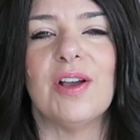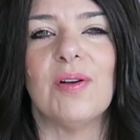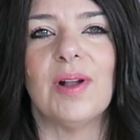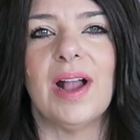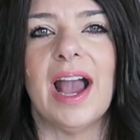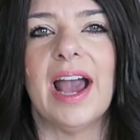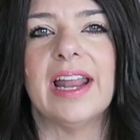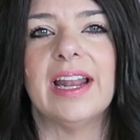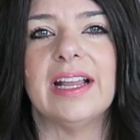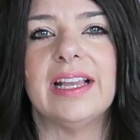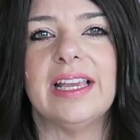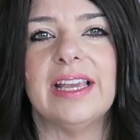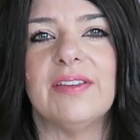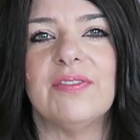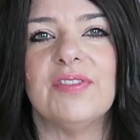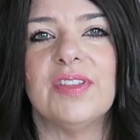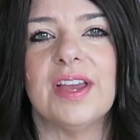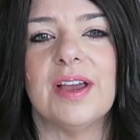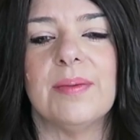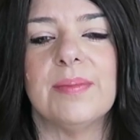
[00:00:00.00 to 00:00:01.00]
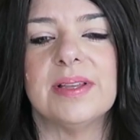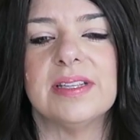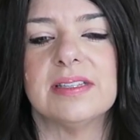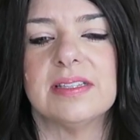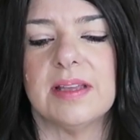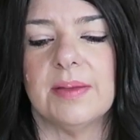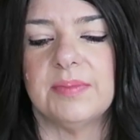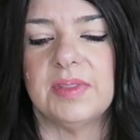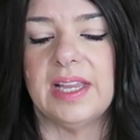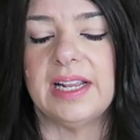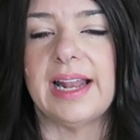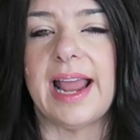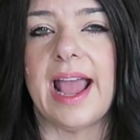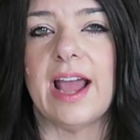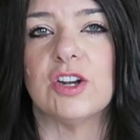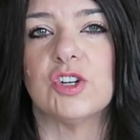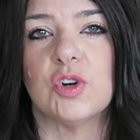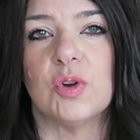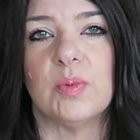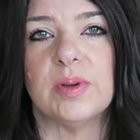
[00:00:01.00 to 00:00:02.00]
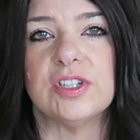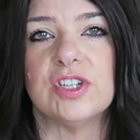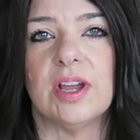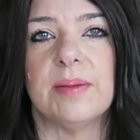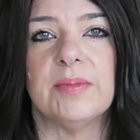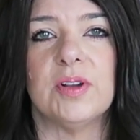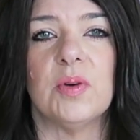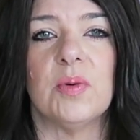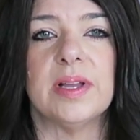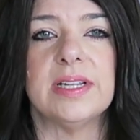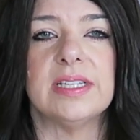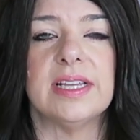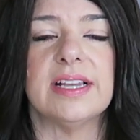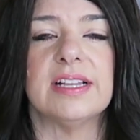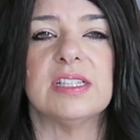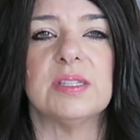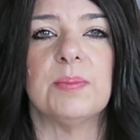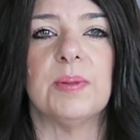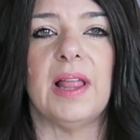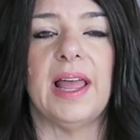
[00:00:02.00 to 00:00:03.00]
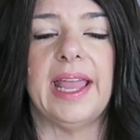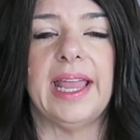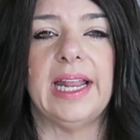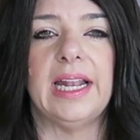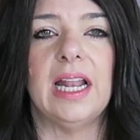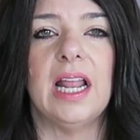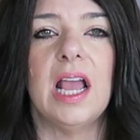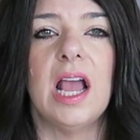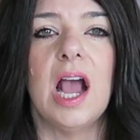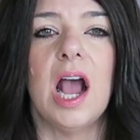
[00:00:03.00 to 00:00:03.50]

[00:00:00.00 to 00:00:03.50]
kind of give them something natural, which I'm going to explain,